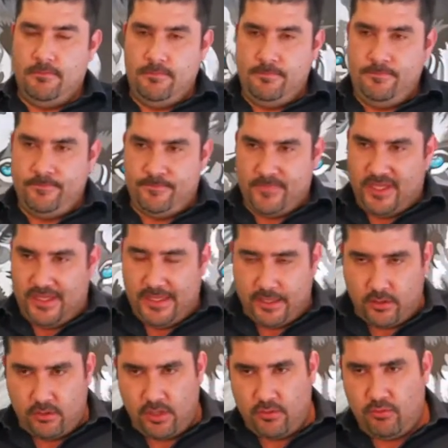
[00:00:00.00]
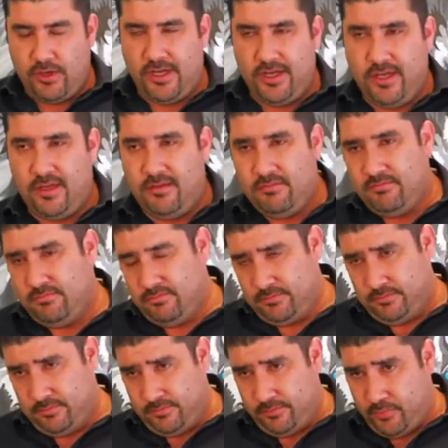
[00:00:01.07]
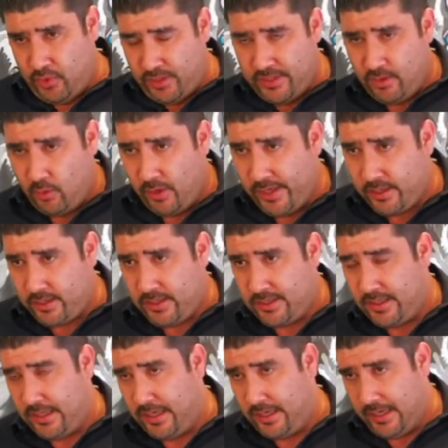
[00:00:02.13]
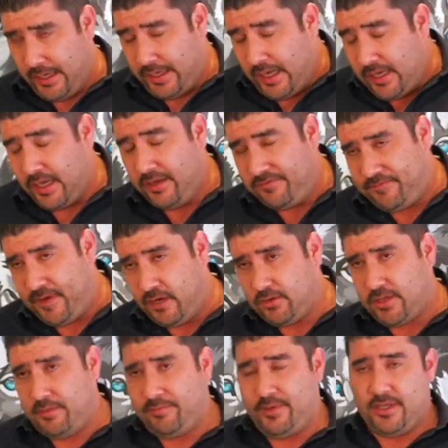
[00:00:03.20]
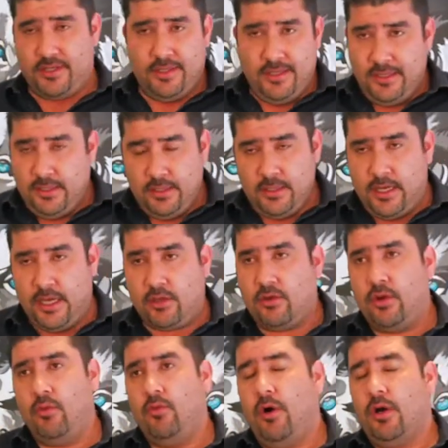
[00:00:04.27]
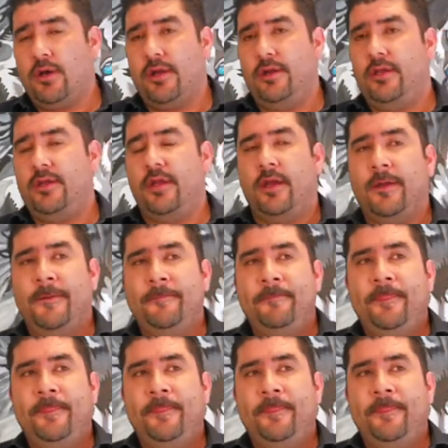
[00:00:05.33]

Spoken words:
And I couldn't really put any weight on it. I felt it, but I couldn't walk or anything.